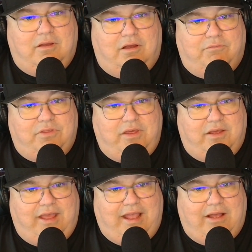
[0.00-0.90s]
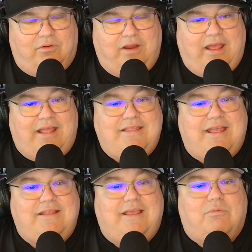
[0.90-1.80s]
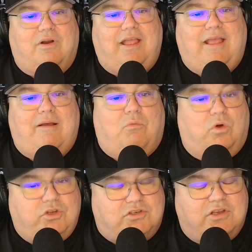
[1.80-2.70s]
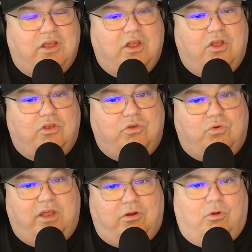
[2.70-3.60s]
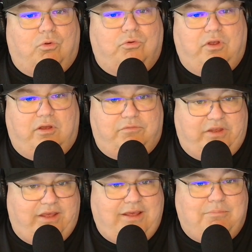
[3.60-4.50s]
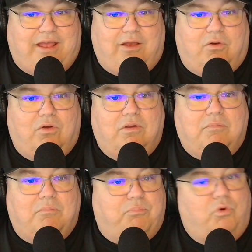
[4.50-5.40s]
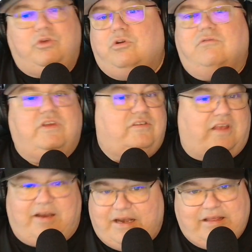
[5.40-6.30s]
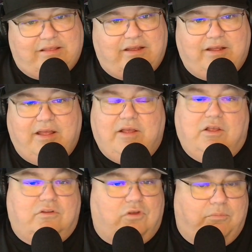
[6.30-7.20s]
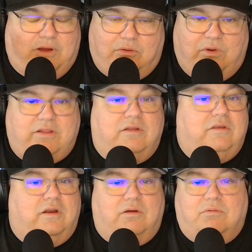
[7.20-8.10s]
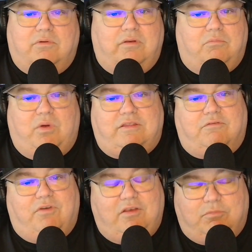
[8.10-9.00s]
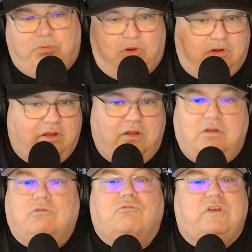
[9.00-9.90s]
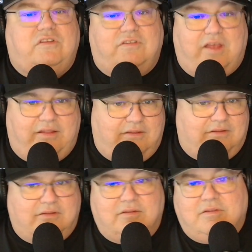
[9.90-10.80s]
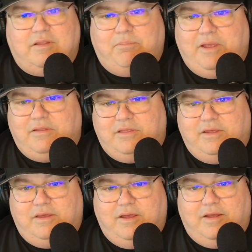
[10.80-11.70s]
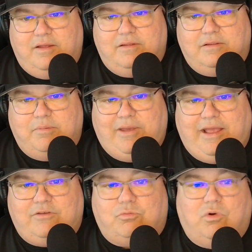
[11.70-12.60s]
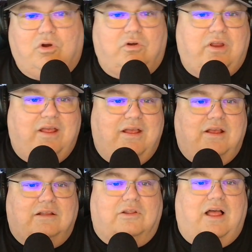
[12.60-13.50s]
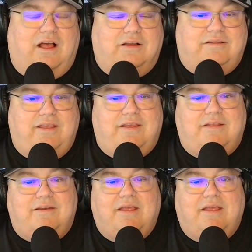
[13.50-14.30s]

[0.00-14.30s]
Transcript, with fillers: of the account and then they were once you get hold of the email boy you can reset anything so they probably went, you know, it went to Facebook, reset the the uh, the password, logged in,